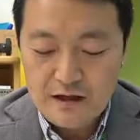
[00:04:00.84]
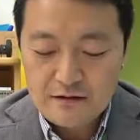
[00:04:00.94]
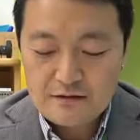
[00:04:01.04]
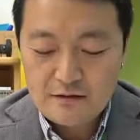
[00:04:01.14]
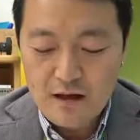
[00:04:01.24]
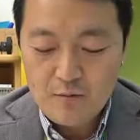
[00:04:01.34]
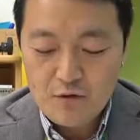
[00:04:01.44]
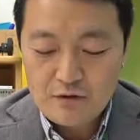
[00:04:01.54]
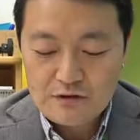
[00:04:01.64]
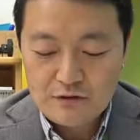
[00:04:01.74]
as the
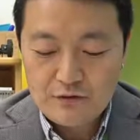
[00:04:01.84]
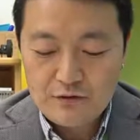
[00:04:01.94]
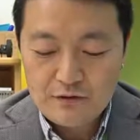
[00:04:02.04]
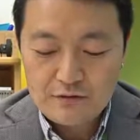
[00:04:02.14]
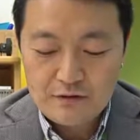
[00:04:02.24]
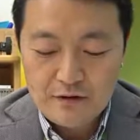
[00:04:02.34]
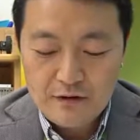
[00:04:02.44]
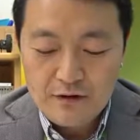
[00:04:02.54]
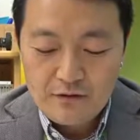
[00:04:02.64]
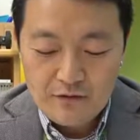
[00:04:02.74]
MOE secured
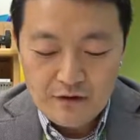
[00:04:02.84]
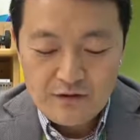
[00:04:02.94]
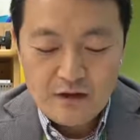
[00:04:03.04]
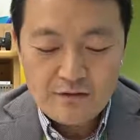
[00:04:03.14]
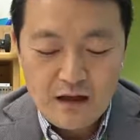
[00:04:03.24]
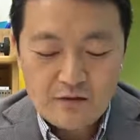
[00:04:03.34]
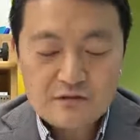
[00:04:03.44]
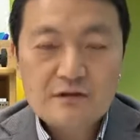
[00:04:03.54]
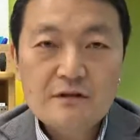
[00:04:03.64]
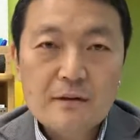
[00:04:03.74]

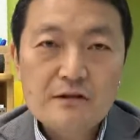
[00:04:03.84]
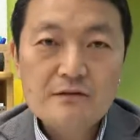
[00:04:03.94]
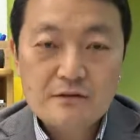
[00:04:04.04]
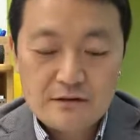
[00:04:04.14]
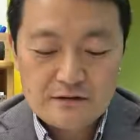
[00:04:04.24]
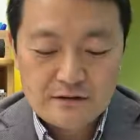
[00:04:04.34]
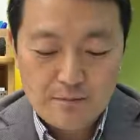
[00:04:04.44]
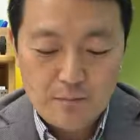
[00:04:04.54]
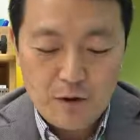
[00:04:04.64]
300,000 devices,